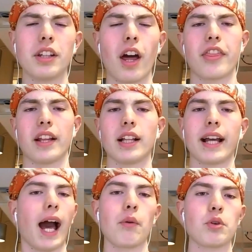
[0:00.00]
nothing. Like
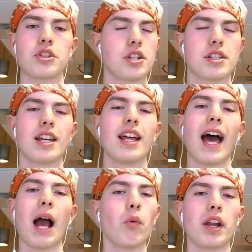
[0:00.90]
I
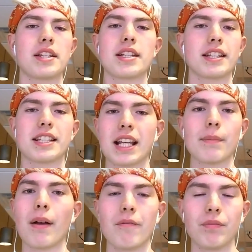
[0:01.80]
wanted to get
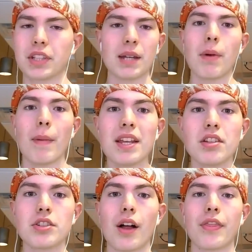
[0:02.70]
my
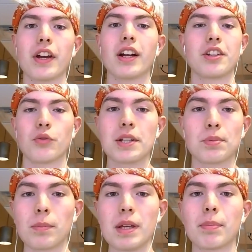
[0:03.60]
message out there and to reach
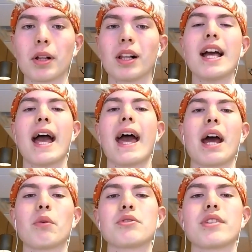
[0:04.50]
more people. And I
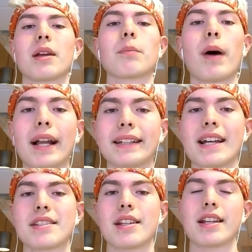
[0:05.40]
was like,
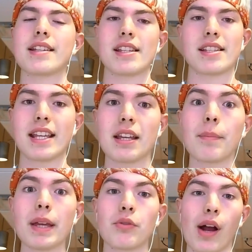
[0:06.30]
podcasting is getting
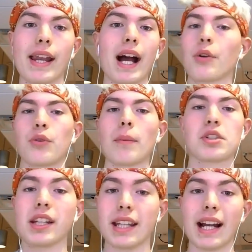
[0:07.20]
big right now. So I'm just
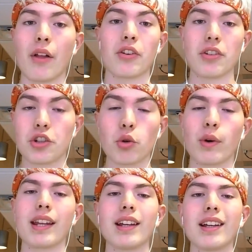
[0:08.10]
going to get out there and do it.